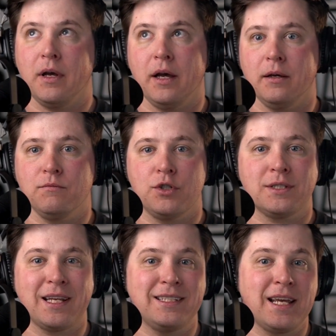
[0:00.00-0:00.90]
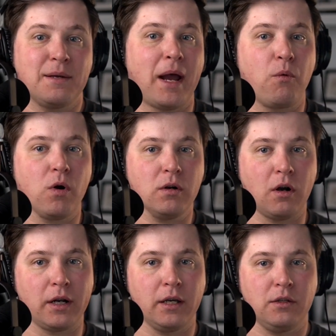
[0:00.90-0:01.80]
just say, take my word
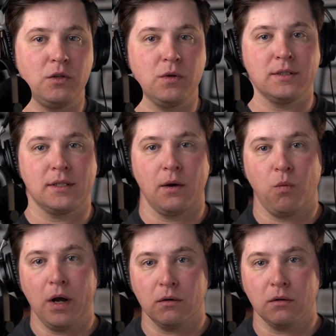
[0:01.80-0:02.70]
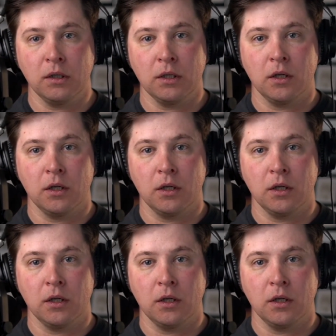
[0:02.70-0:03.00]
on it, you can say, well,